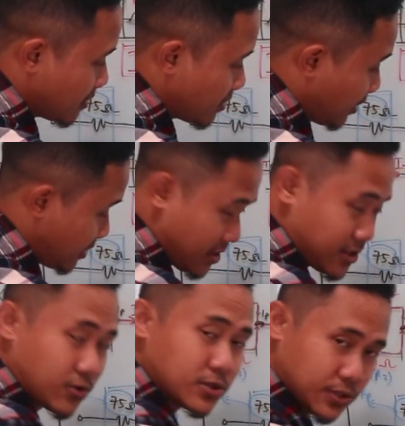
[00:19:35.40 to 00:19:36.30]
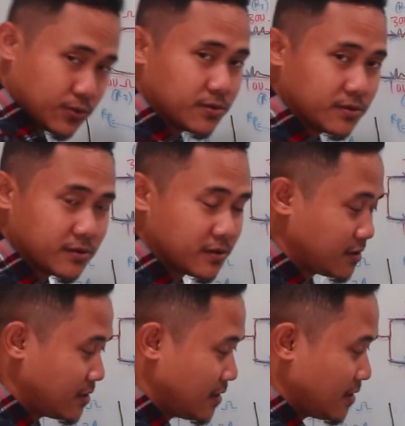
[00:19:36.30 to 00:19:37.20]
resistor 2,
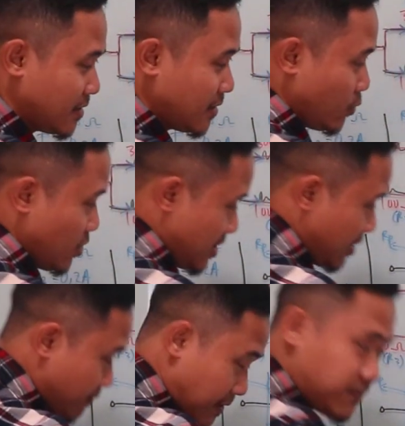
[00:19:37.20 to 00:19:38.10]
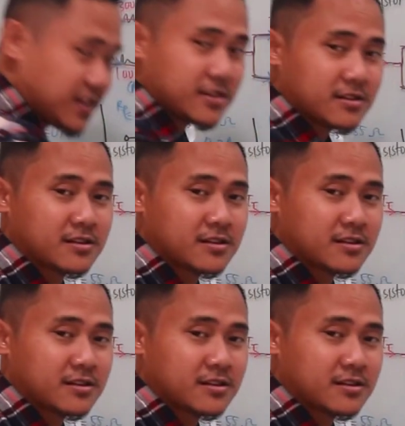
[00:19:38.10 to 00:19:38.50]
which is 15.